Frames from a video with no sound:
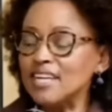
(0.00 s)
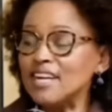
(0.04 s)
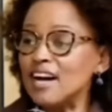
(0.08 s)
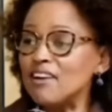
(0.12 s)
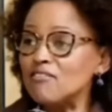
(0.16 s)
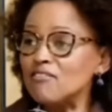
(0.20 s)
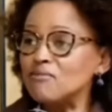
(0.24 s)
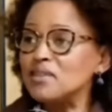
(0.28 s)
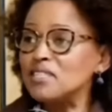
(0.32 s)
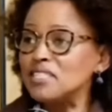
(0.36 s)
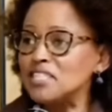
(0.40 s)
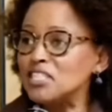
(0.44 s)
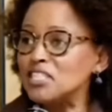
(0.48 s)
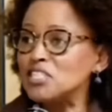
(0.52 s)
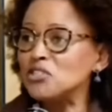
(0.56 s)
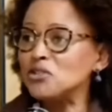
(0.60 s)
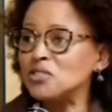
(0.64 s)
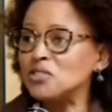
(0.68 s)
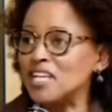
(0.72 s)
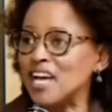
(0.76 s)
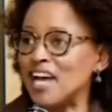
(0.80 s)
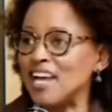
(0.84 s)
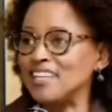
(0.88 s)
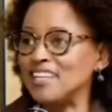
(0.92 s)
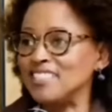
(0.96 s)
Government
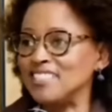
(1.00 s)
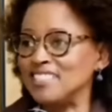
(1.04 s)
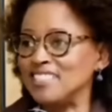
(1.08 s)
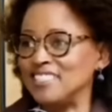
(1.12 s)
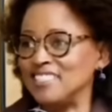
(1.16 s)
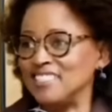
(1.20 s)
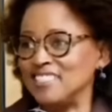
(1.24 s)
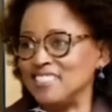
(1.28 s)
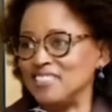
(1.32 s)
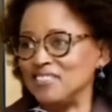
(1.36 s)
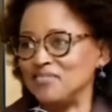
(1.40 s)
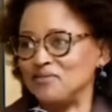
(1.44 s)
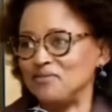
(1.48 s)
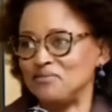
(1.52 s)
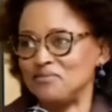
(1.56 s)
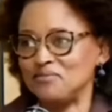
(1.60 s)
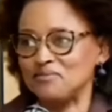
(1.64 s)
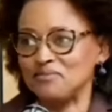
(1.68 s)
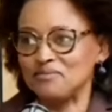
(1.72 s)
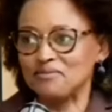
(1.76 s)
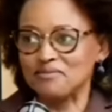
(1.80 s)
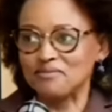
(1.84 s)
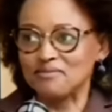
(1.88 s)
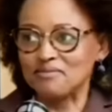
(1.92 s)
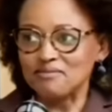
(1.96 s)
issues IDs.
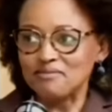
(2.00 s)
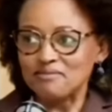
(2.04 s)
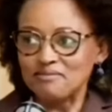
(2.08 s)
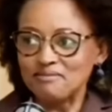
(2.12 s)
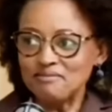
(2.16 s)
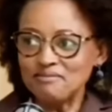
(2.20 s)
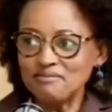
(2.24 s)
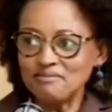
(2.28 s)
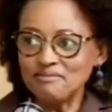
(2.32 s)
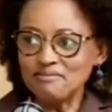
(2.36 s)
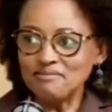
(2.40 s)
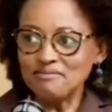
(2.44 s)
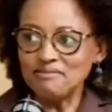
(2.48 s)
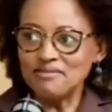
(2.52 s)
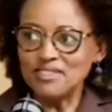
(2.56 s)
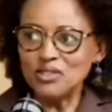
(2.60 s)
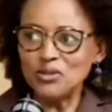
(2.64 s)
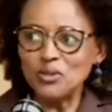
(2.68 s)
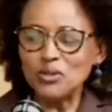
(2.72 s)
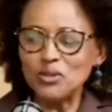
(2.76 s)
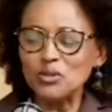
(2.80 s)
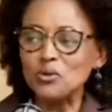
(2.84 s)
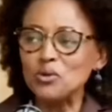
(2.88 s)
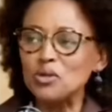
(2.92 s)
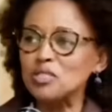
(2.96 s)

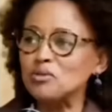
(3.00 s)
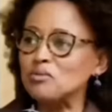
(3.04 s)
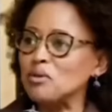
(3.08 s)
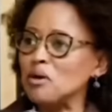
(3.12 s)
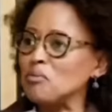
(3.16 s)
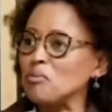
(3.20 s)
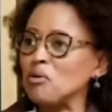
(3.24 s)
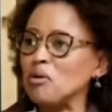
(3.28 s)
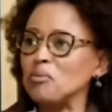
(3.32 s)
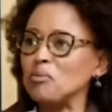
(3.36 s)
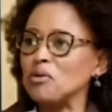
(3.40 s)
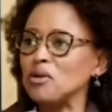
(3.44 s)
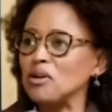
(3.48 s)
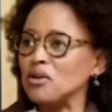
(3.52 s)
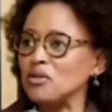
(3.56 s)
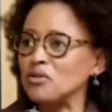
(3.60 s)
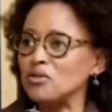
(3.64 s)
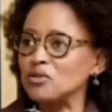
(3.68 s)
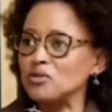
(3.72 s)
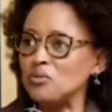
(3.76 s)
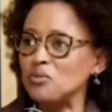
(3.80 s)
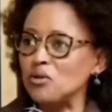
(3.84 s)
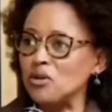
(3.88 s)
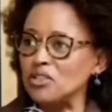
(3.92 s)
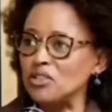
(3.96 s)
It was always my popular
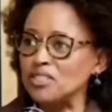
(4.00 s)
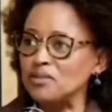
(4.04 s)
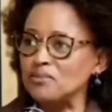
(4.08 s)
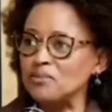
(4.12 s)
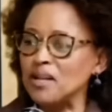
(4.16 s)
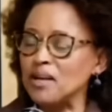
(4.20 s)
response.